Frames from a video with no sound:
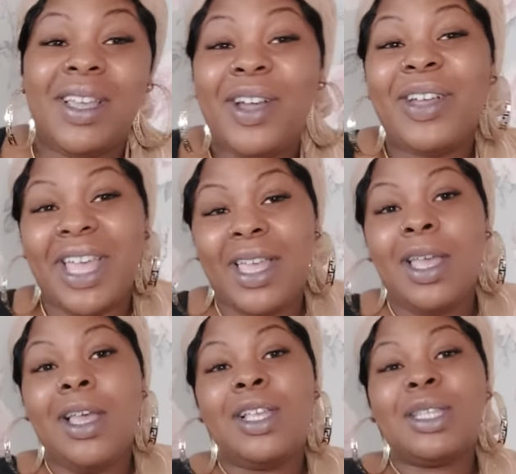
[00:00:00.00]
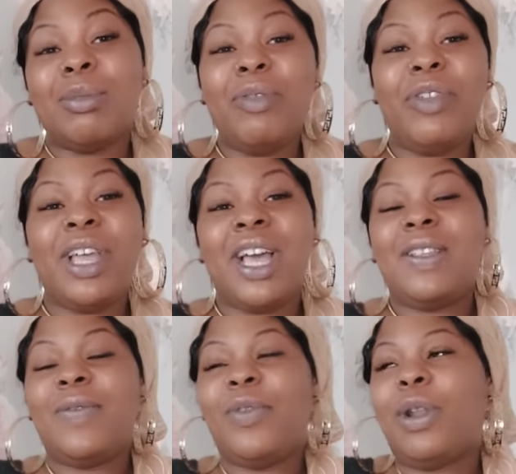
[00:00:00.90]
Okay, some of you
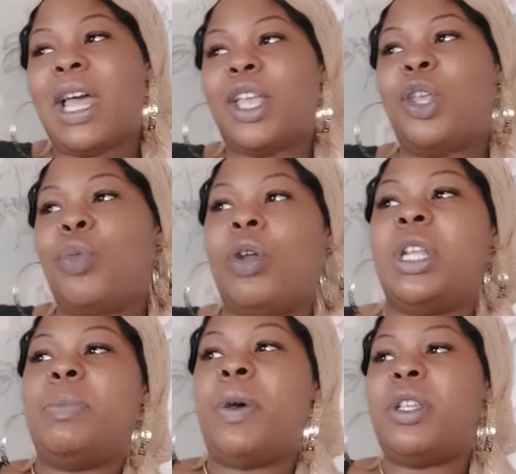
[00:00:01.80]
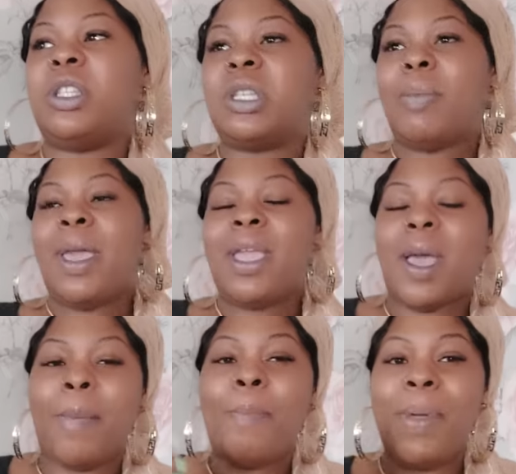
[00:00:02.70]
guys feel like you want this person to
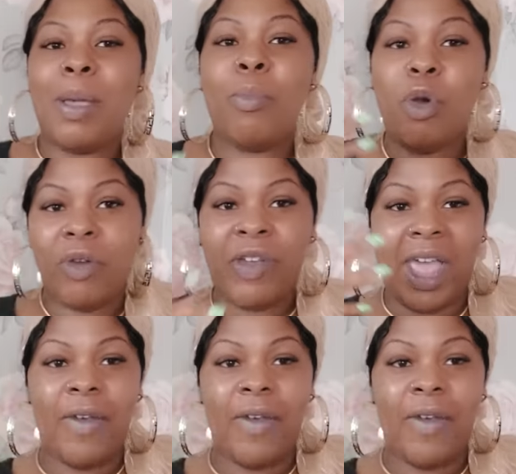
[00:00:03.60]
make a bit more of an